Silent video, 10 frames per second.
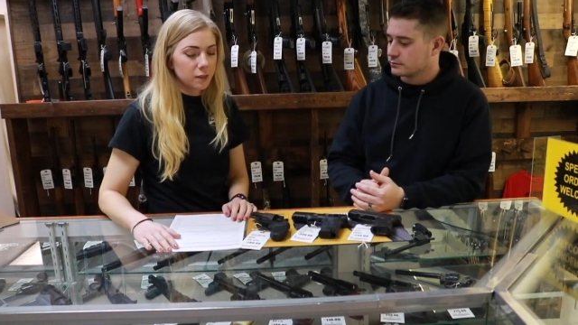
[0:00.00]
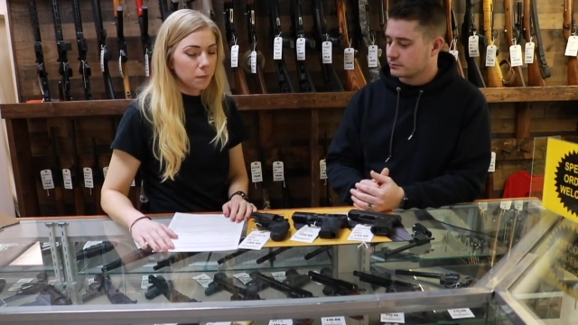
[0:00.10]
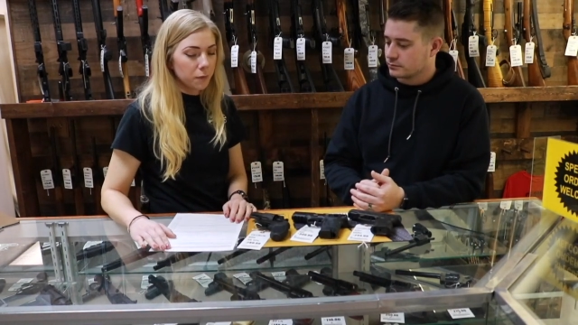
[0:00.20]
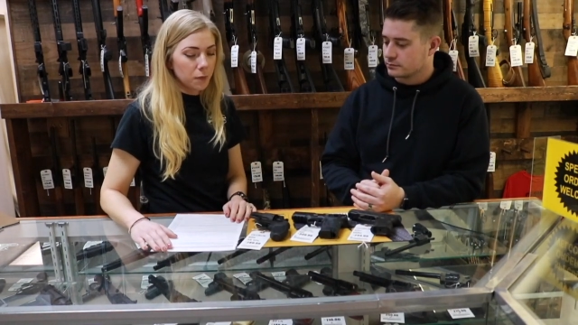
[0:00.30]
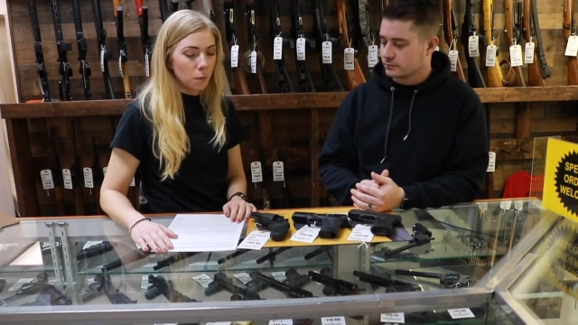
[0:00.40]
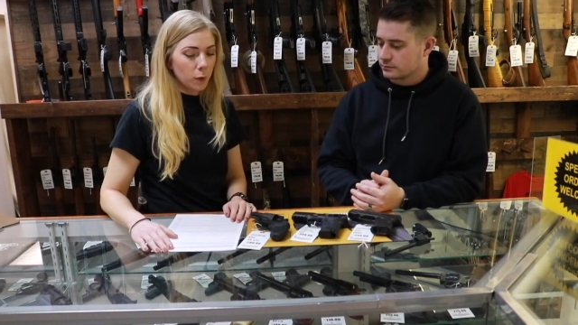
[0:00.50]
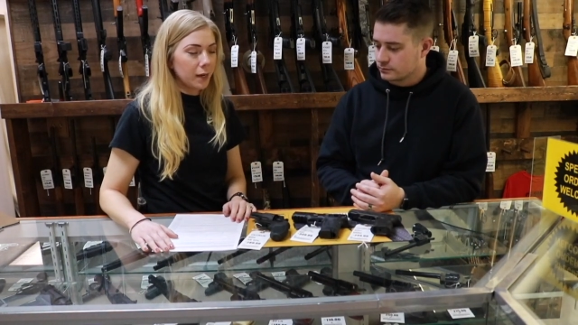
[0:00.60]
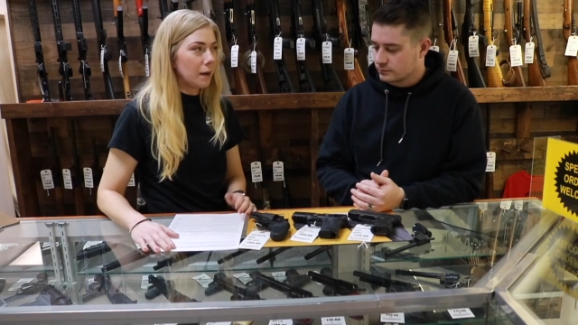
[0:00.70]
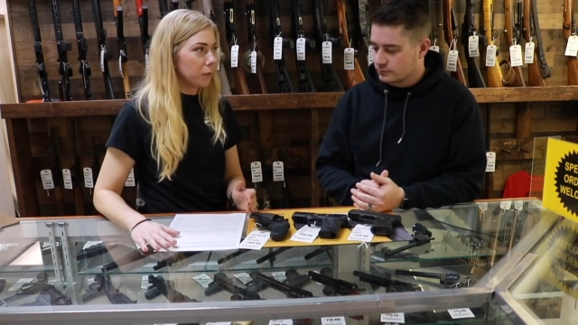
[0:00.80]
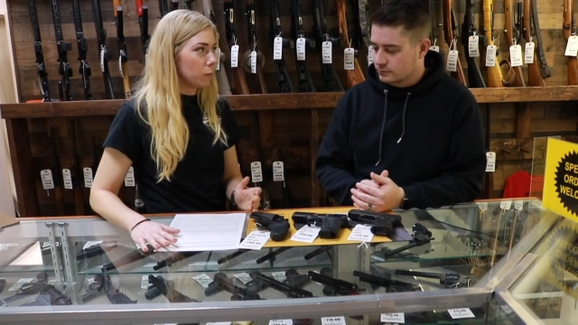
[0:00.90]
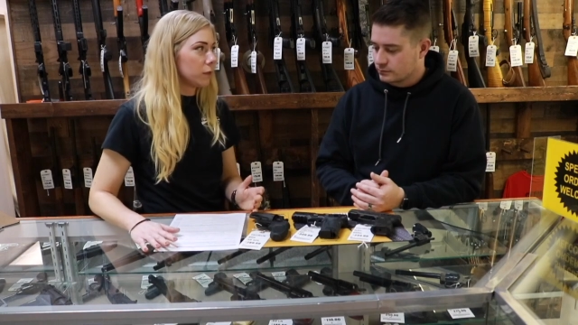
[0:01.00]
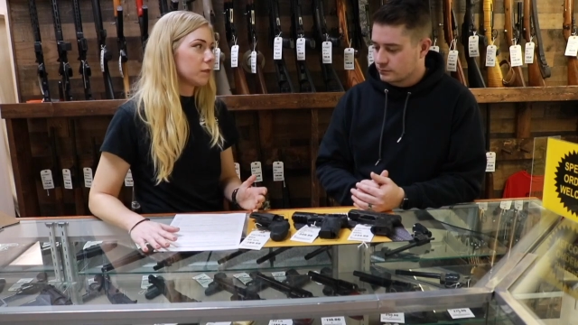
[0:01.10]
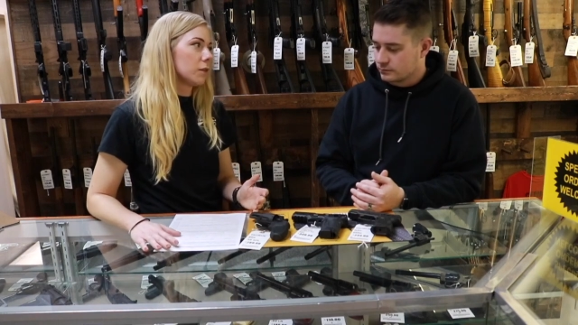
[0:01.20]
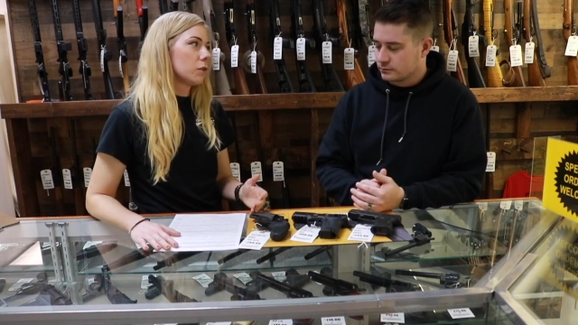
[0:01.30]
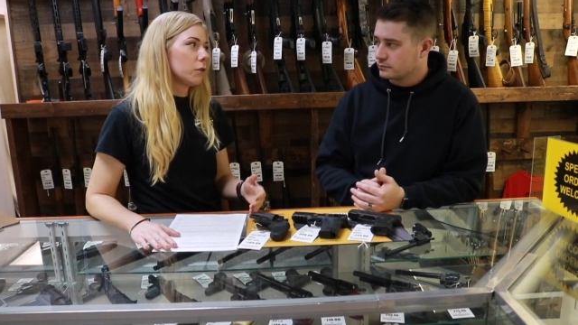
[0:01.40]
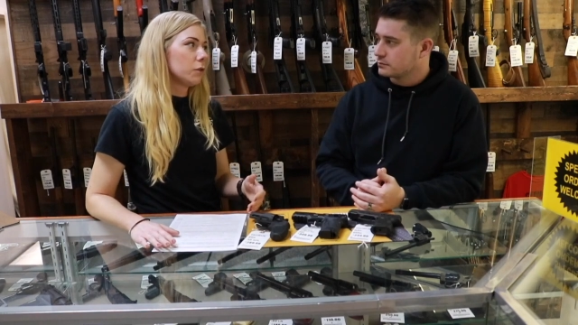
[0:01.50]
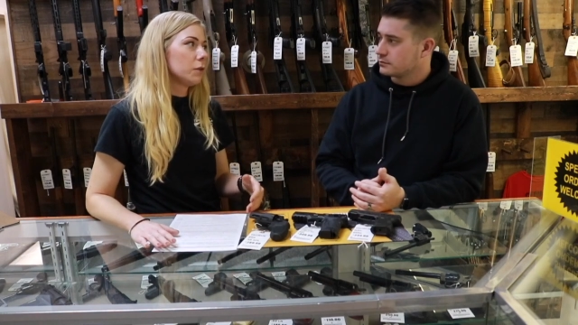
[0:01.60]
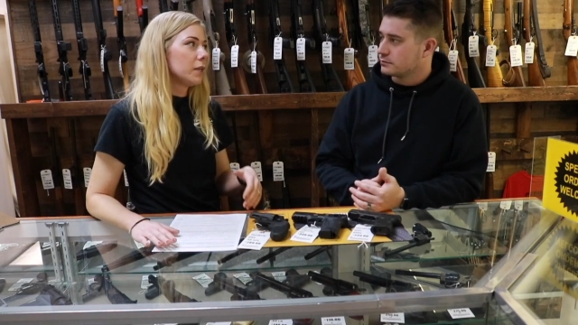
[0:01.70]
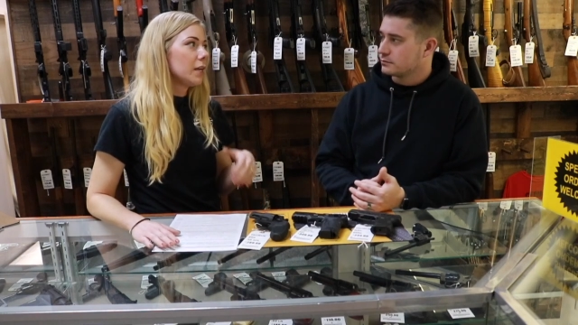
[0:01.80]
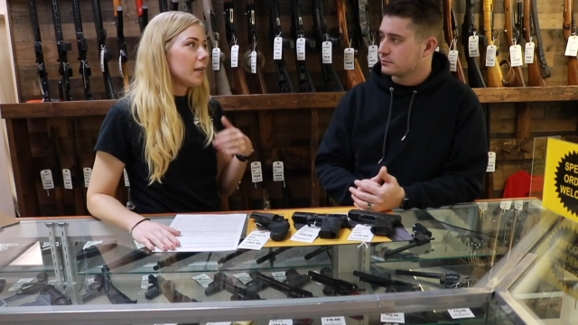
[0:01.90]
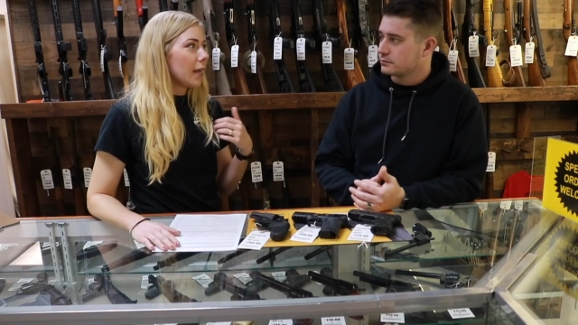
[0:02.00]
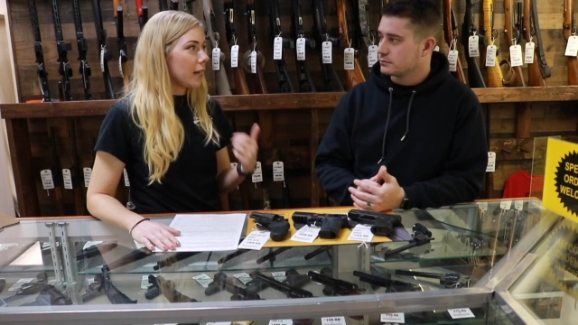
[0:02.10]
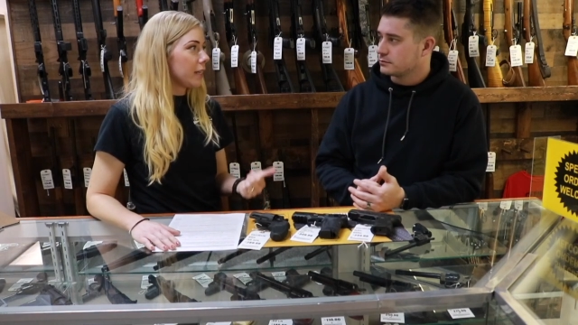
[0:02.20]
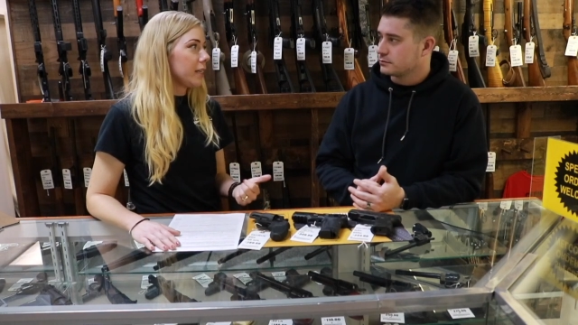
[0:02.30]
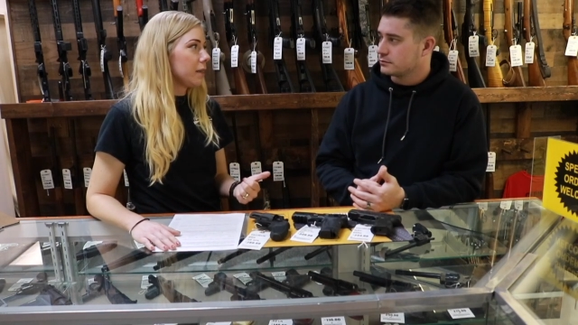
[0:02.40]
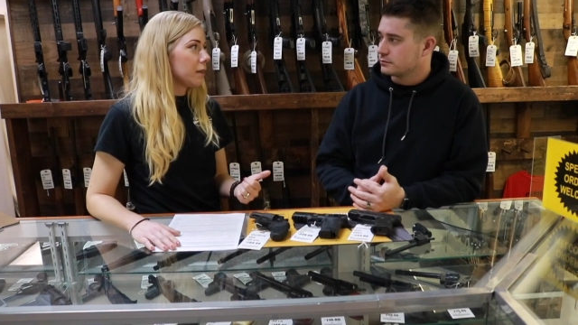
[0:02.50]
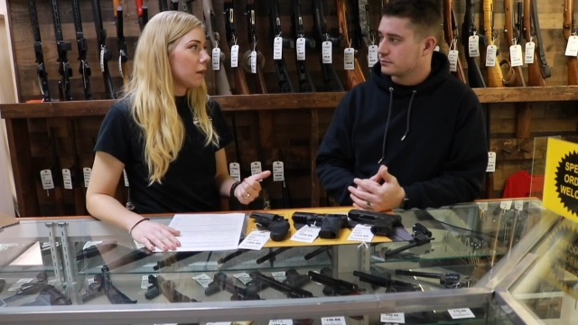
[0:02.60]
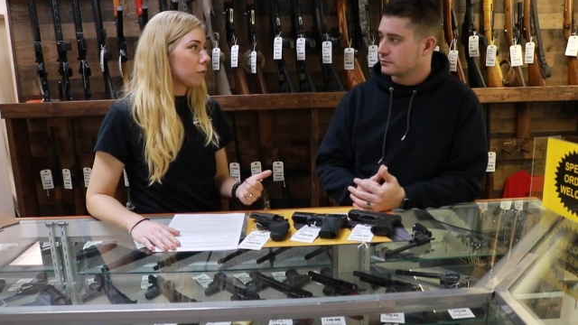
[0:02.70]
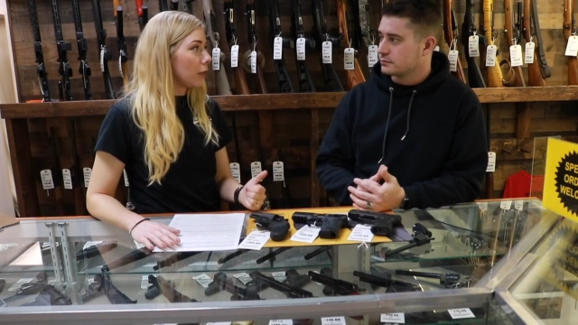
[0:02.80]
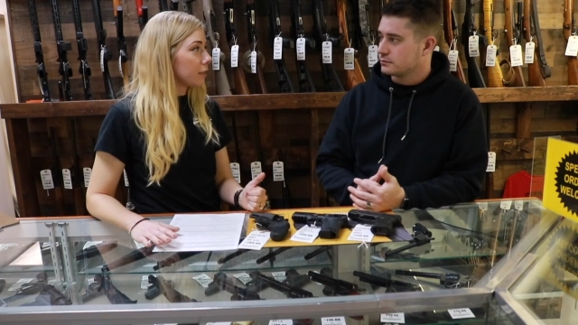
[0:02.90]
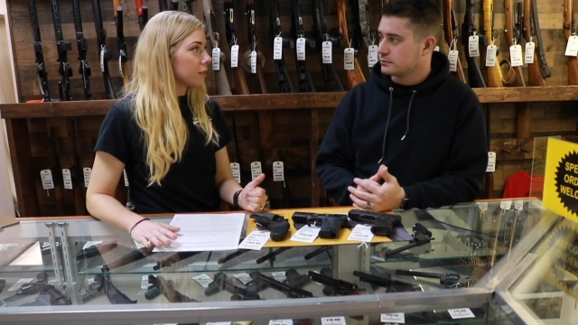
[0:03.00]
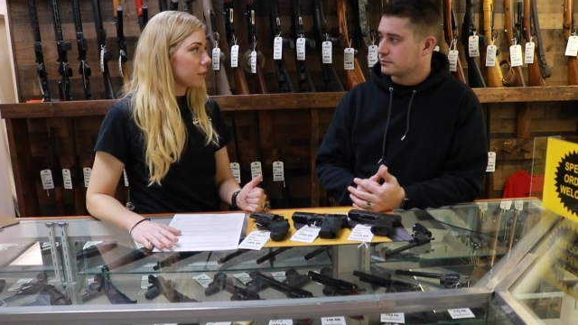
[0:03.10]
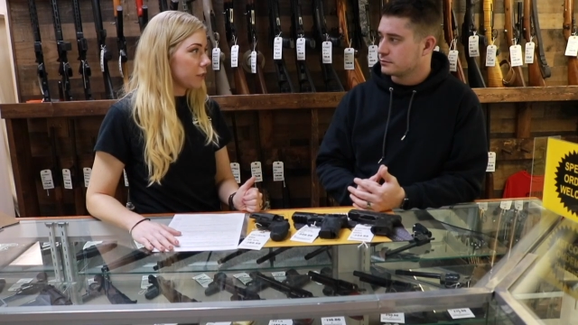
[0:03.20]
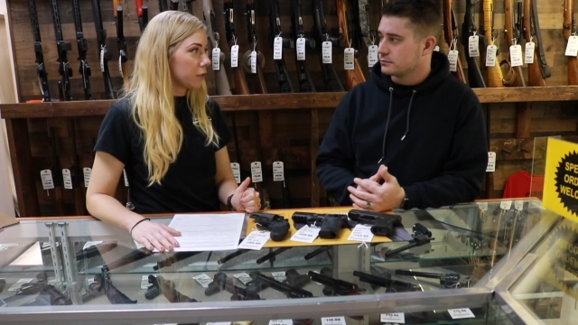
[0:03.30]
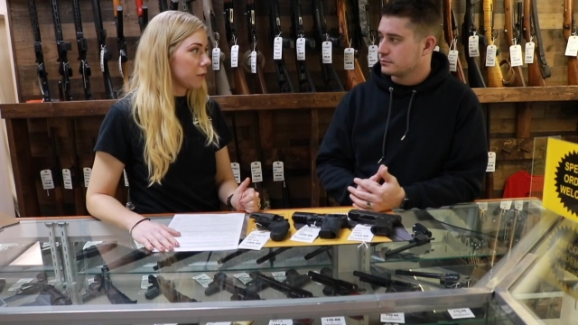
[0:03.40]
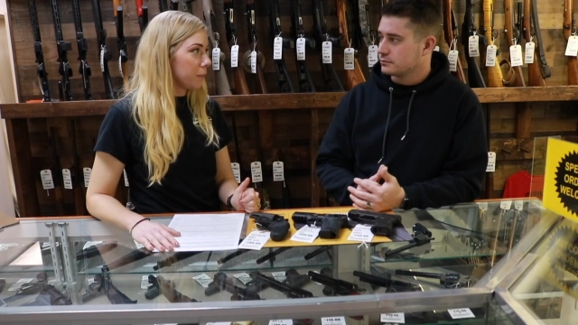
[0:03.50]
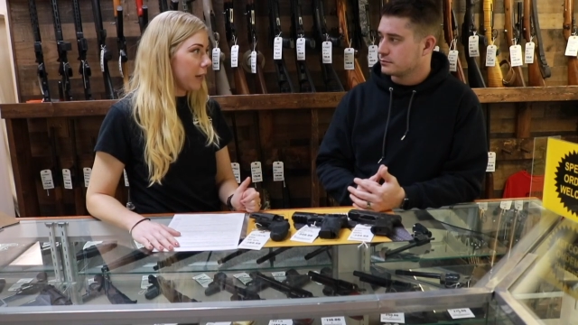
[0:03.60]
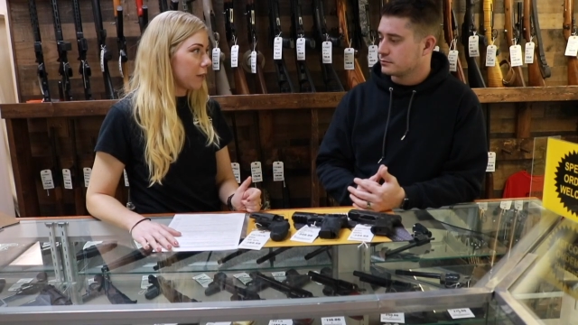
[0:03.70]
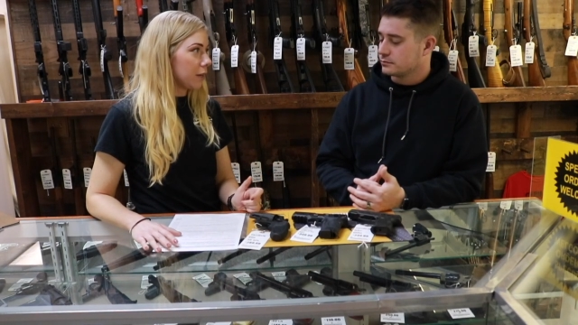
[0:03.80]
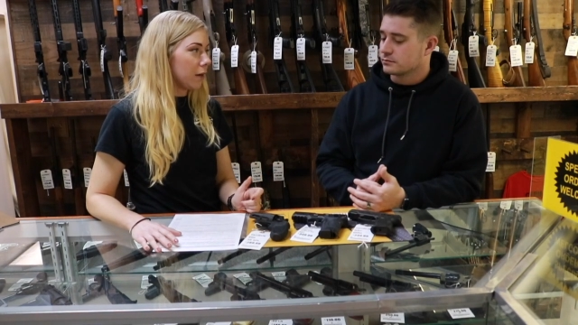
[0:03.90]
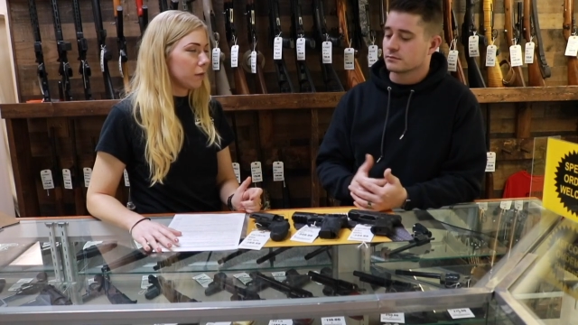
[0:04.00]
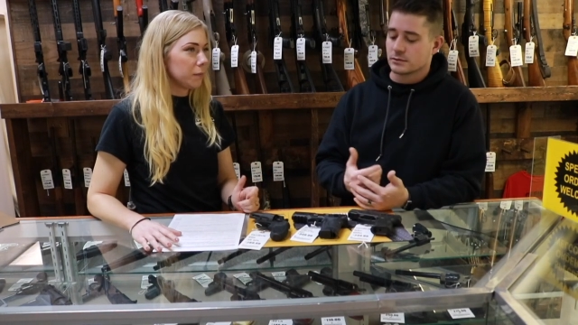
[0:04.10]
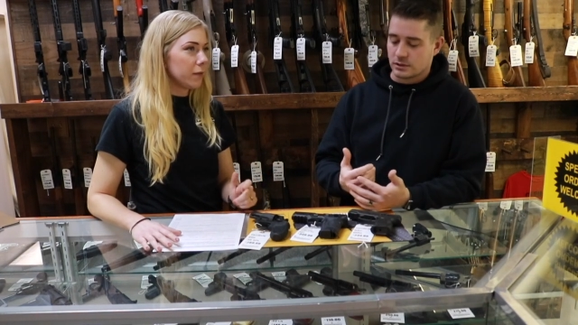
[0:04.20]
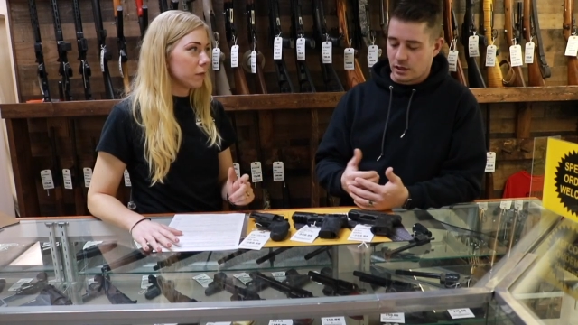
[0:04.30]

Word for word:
Speaker 1: Some of the more common ones include any arrest in your background,